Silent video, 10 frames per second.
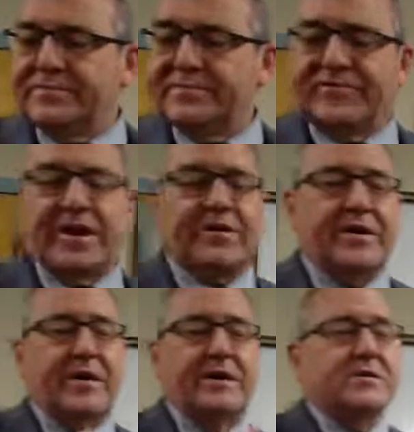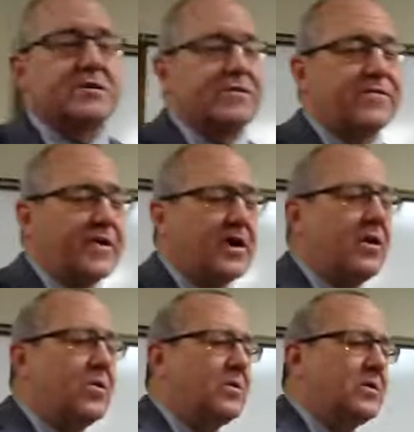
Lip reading: very easy flow,